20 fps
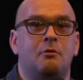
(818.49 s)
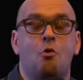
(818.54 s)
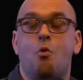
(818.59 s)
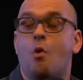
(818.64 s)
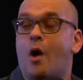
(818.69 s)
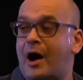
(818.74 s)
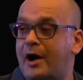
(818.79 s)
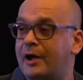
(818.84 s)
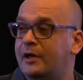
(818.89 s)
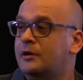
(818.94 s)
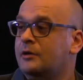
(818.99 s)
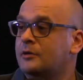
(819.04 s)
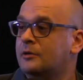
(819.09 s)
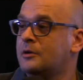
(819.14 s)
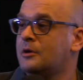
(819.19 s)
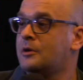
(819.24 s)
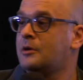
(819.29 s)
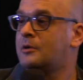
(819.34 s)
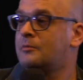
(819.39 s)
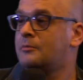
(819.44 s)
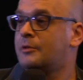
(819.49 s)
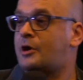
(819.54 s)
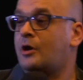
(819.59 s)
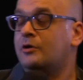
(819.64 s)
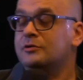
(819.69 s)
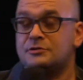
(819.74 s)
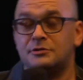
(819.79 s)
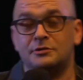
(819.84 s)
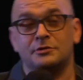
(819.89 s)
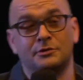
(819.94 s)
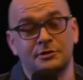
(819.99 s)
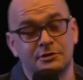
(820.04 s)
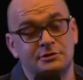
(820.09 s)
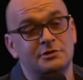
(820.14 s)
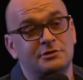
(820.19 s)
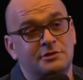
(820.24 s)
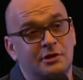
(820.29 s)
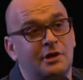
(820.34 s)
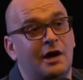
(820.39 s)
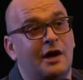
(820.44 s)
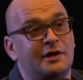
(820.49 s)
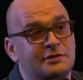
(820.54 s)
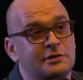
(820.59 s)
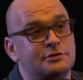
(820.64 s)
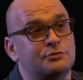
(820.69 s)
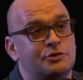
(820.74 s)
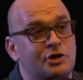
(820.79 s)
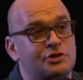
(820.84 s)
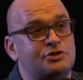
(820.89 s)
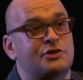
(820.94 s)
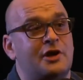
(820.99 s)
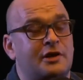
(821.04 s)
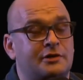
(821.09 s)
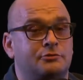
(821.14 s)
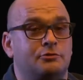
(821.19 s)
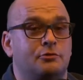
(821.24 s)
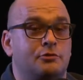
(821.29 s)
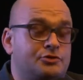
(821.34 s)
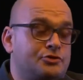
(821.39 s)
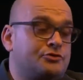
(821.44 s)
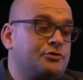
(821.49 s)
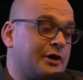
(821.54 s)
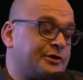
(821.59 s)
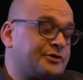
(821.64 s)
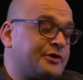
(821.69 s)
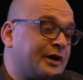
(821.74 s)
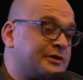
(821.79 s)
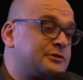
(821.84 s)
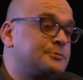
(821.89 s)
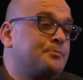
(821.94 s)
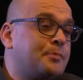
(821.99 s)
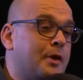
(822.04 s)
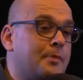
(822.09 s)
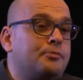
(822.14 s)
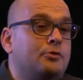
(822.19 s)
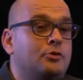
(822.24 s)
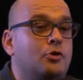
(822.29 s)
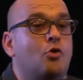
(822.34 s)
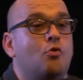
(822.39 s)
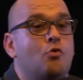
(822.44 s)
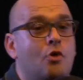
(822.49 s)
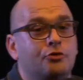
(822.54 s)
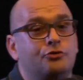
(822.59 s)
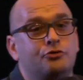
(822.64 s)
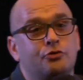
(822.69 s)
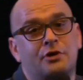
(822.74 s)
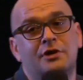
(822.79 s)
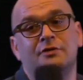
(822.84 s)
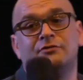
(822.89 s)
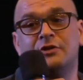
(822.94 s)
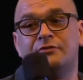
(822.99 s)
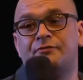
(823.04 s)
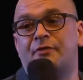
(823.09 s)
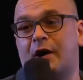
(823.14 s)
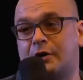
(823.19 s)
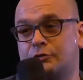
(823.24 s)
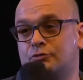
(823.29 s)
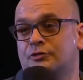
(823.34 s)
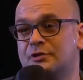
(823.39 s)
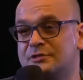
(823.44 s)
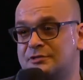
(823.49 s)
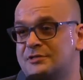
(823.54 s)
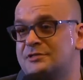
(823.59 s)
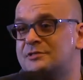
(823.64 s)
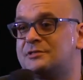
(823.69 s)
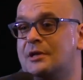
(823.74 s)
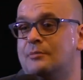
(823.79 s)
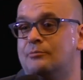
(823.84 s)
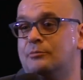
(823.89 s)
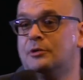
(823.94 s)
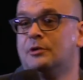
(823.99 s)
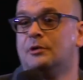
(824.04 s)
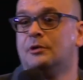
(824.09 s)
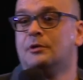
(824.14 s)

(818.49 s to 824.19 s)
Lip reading: Why? Because this is the license which attracts people who want to give the fuck to the system.